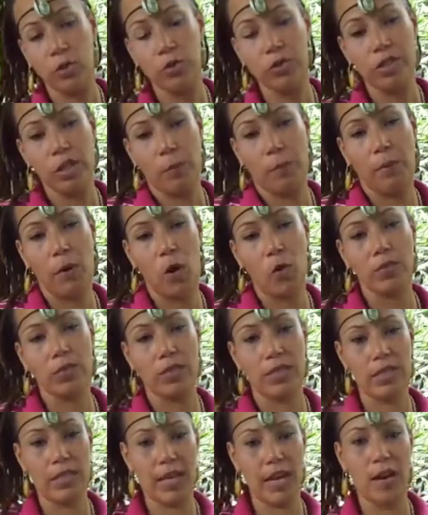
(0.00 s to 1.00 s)
lose their
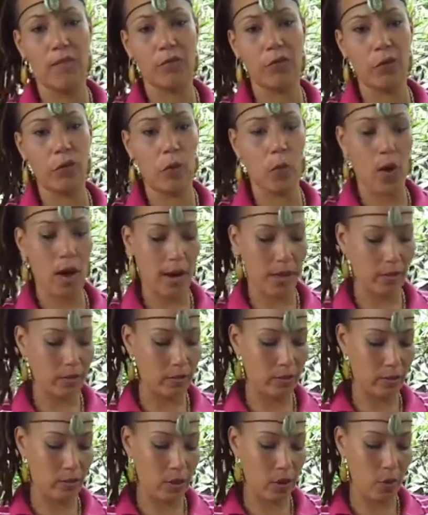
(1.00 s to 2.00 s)
potency after a
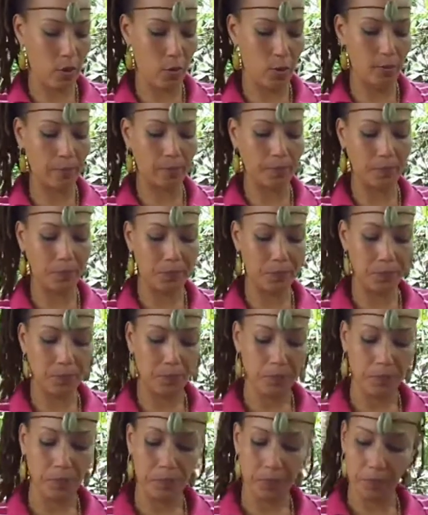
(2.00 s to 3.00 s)
while. So
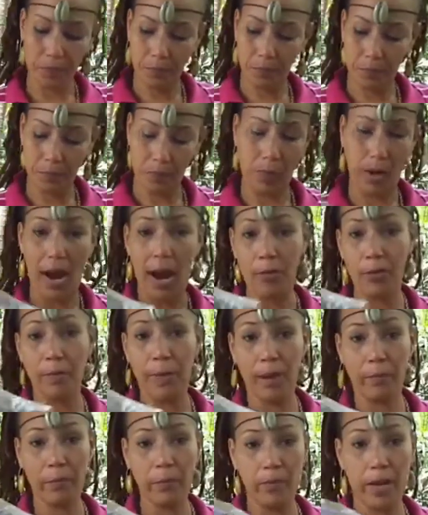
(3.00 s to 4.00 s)

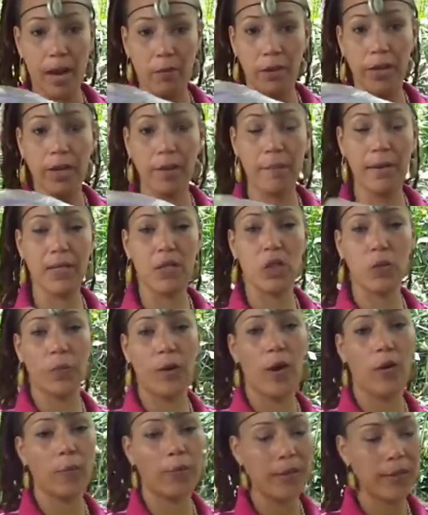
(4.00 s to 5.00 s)
I recommend
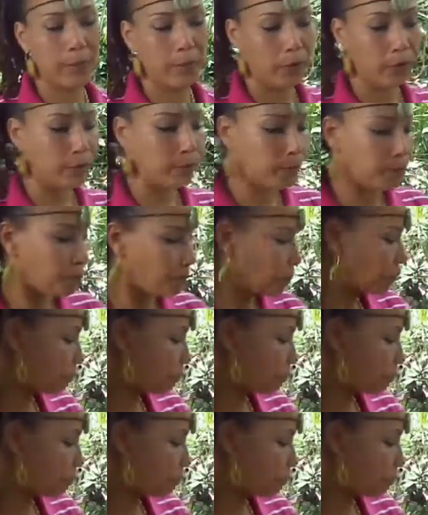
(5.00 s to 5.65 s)
Sprout People.